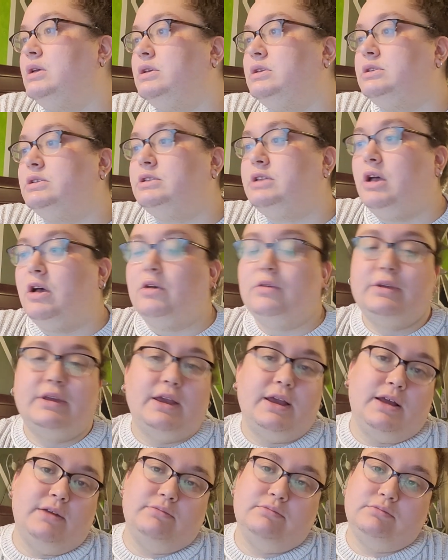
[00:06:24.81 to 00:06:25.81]
So
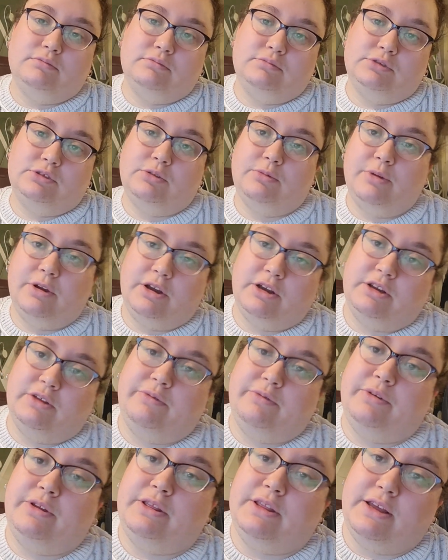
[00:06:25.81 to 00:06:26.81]
yeah. So we're gonna
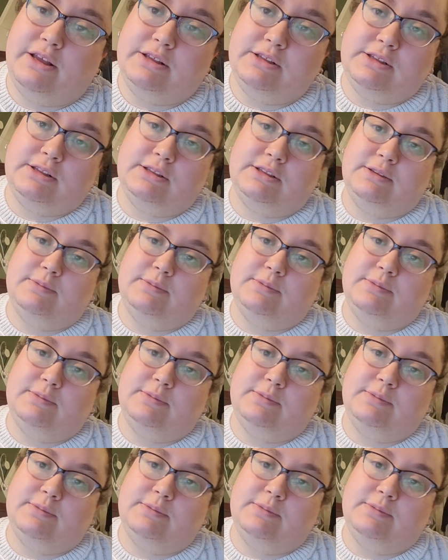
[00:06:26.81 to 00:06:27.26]
read this.